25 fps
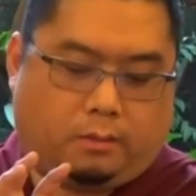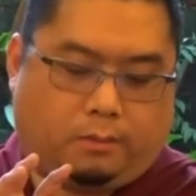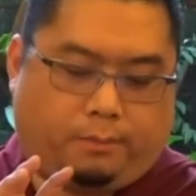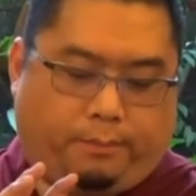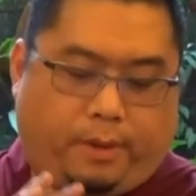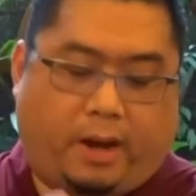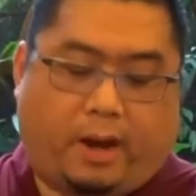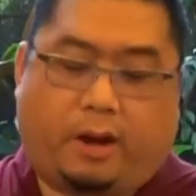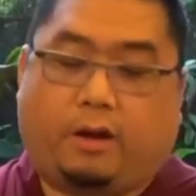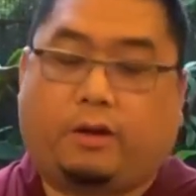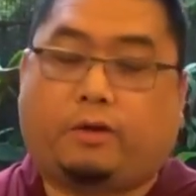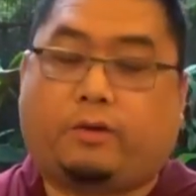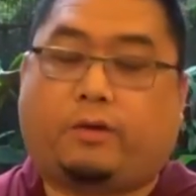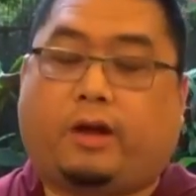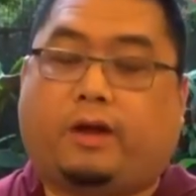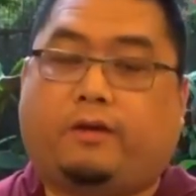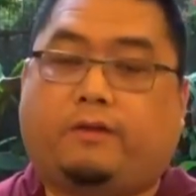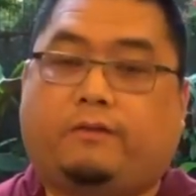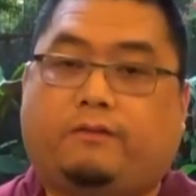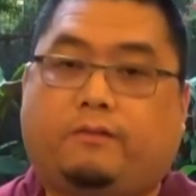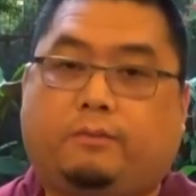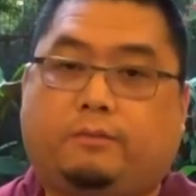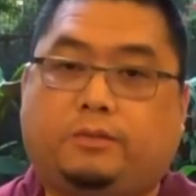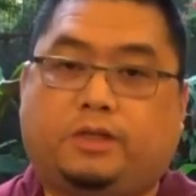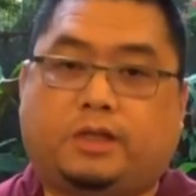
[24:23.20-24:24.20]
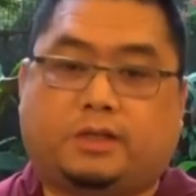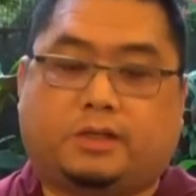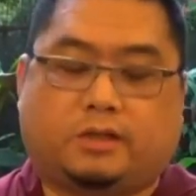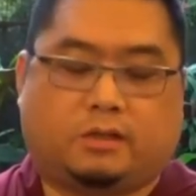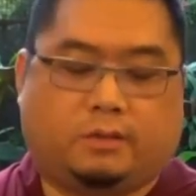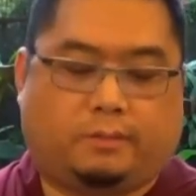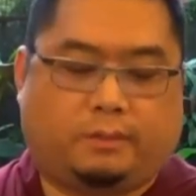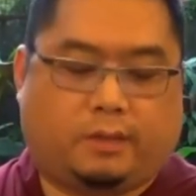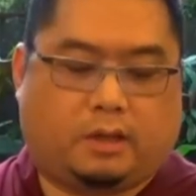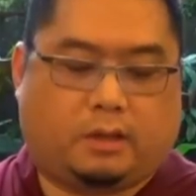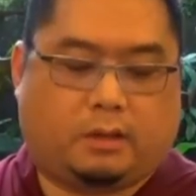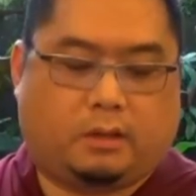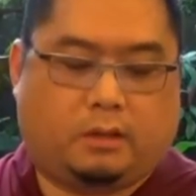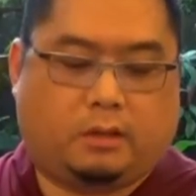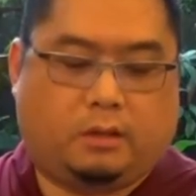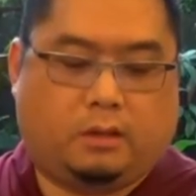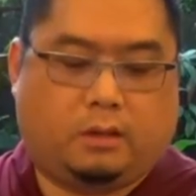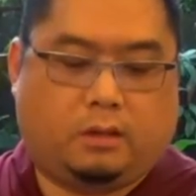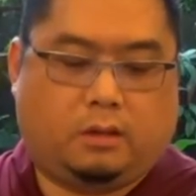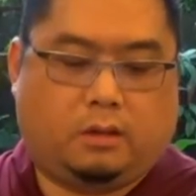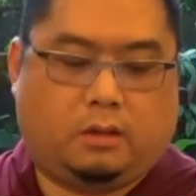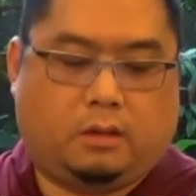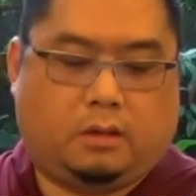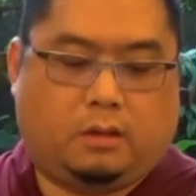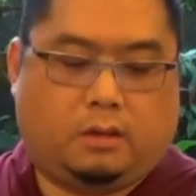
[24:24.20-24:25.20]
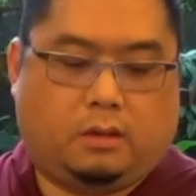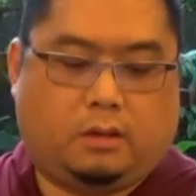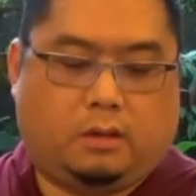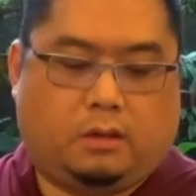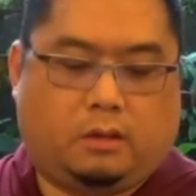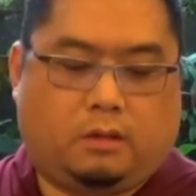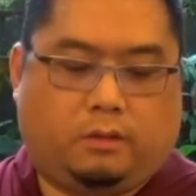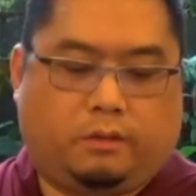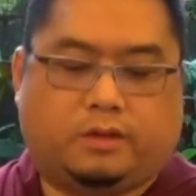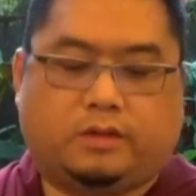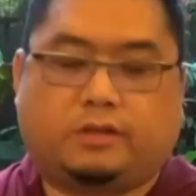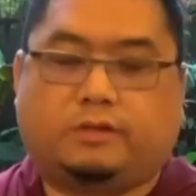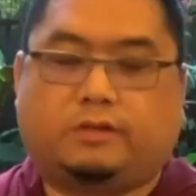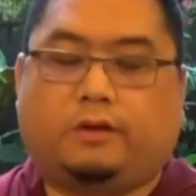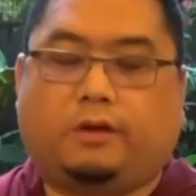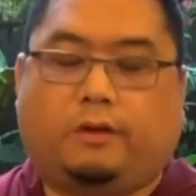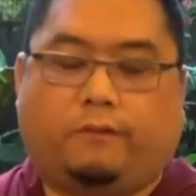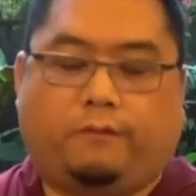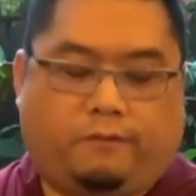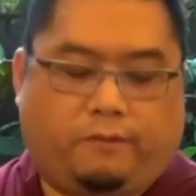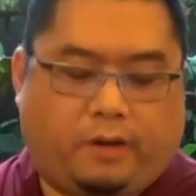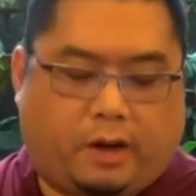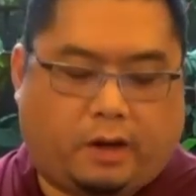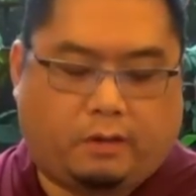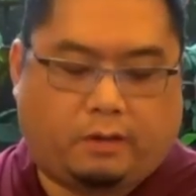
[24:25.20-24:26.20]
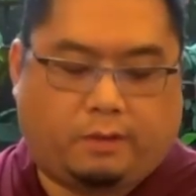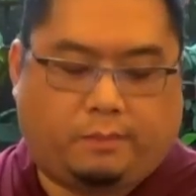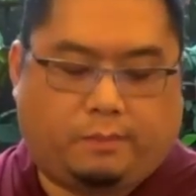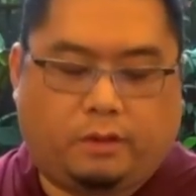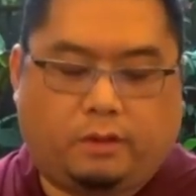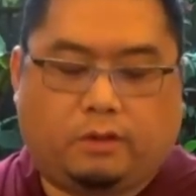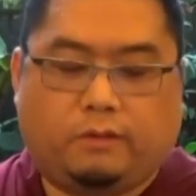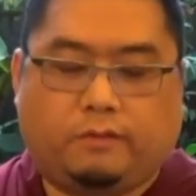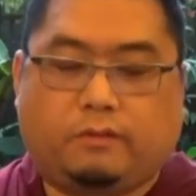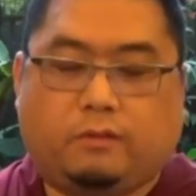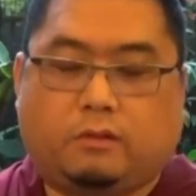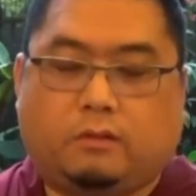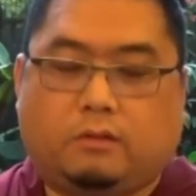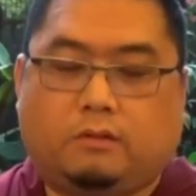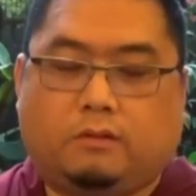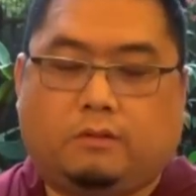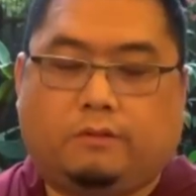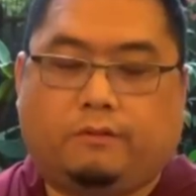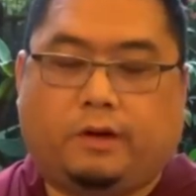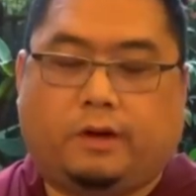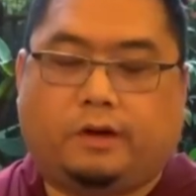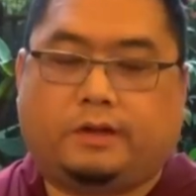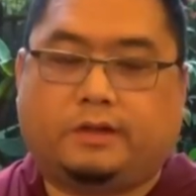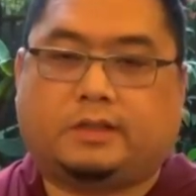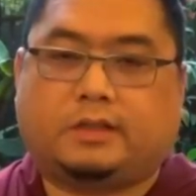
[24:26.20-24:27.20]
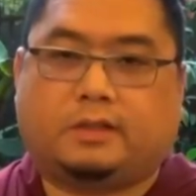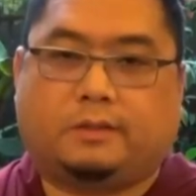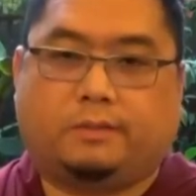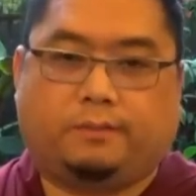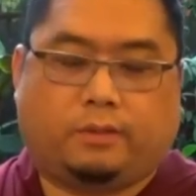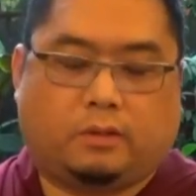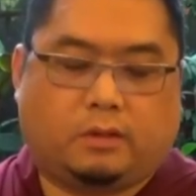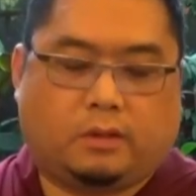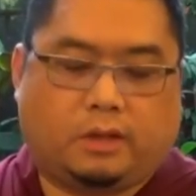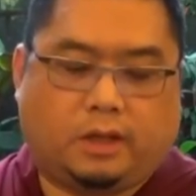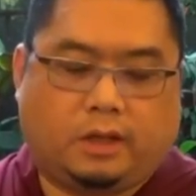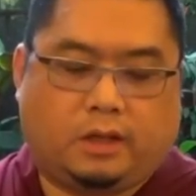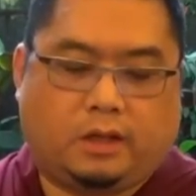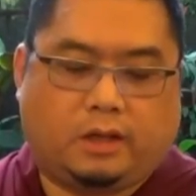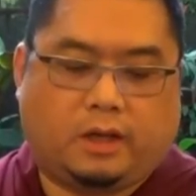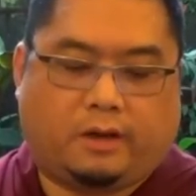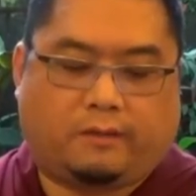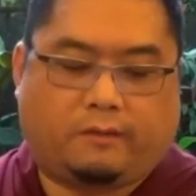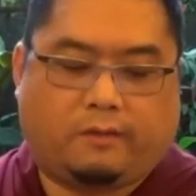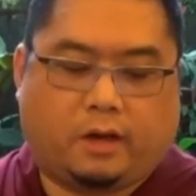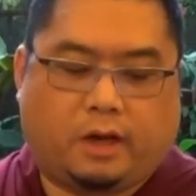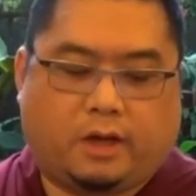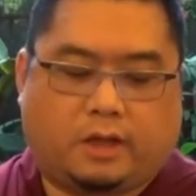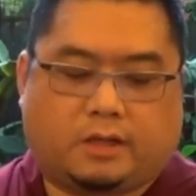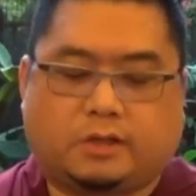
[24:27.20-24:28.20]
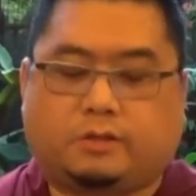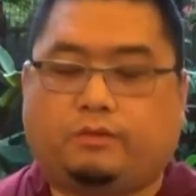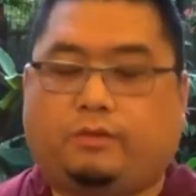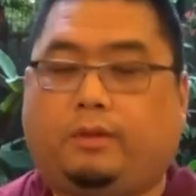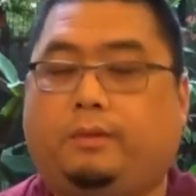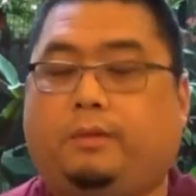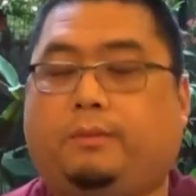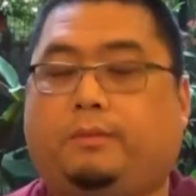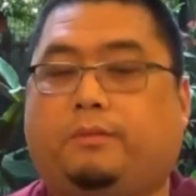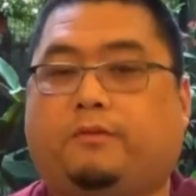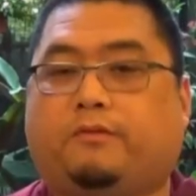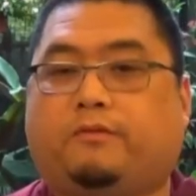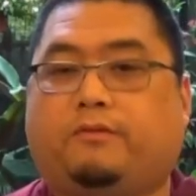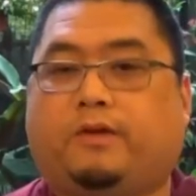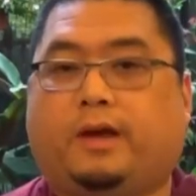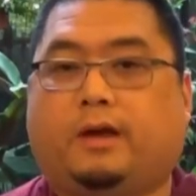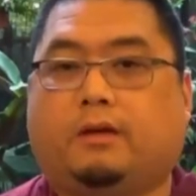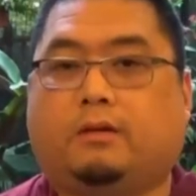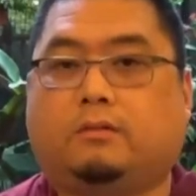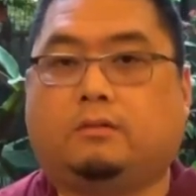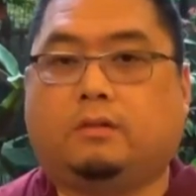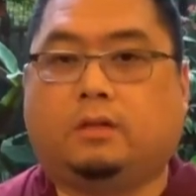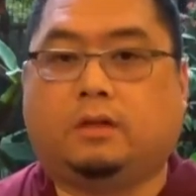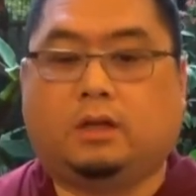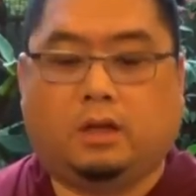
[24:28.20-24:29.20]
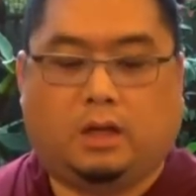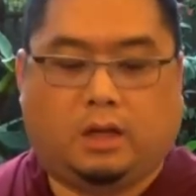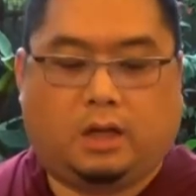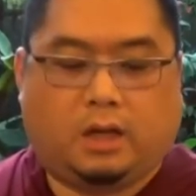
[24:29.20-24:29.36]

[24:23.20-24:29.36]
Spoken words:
paragraph from Jesama was very beautiful, very simple, and yet extremely profound.